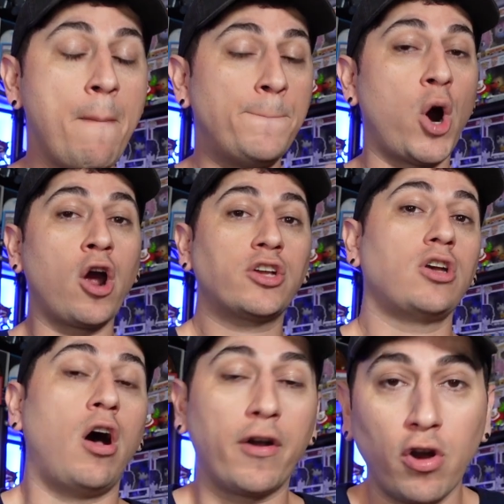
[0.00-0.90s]
embarks
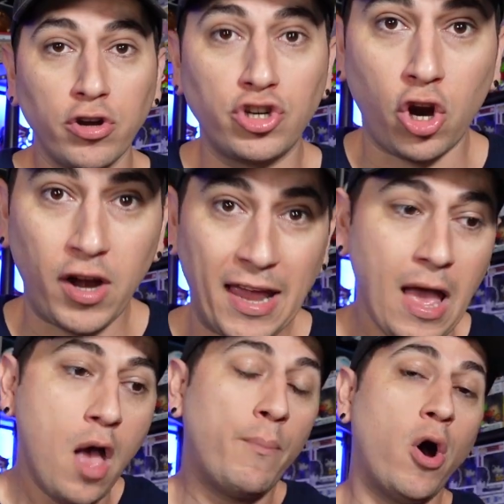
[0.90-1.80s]
on her journey
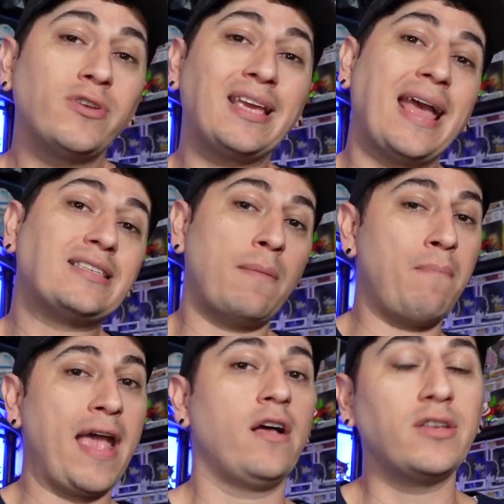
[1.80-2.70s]
posing as a
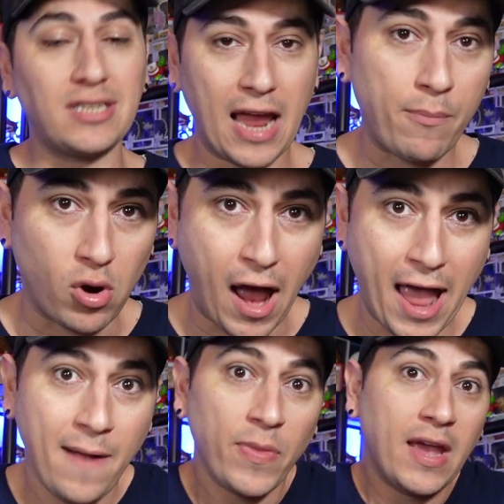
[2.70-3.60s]
male samurai